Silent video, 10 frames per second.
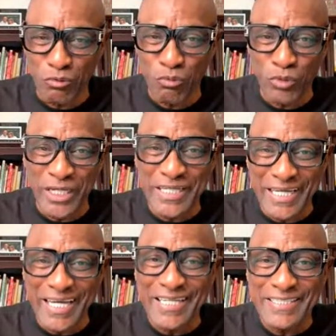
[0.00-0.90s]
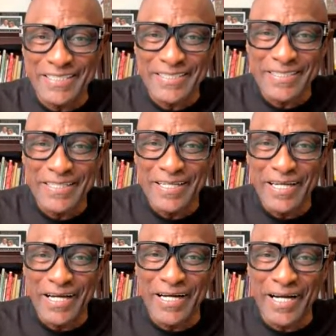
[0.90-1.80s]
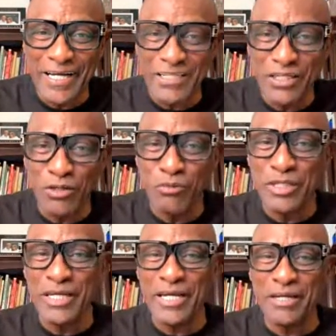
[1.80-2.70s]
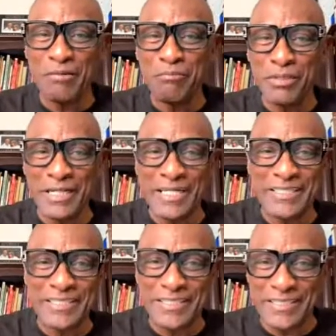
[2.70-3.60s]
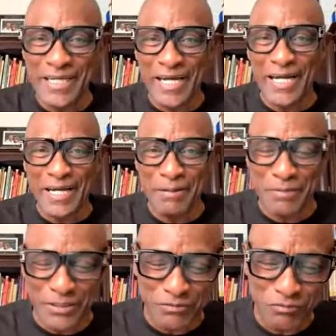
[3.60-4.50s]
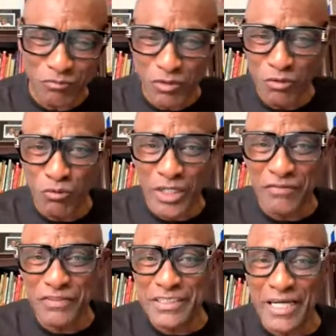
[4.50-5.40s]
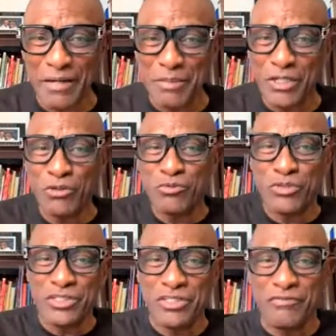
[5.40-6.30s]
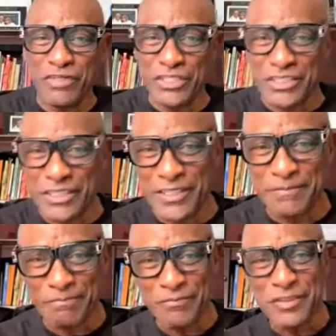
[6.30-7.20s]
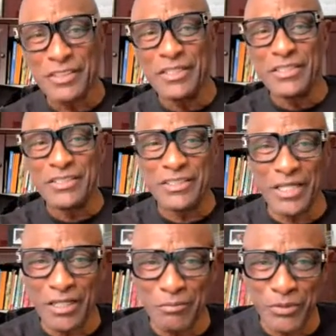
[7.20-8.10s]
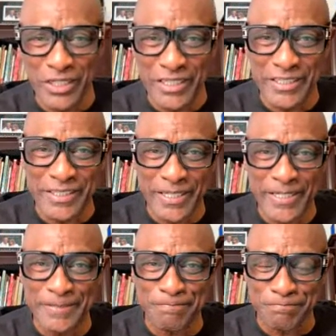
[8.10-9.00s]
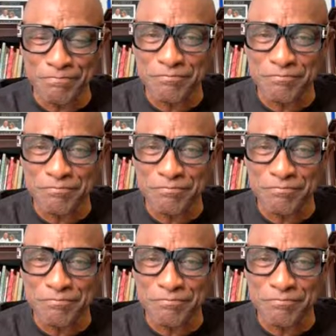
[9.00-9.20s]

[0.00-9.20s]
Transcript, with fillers: weekend. Uh, I know we had a blessed time, a wonderful time at Oakwood University celebrating um,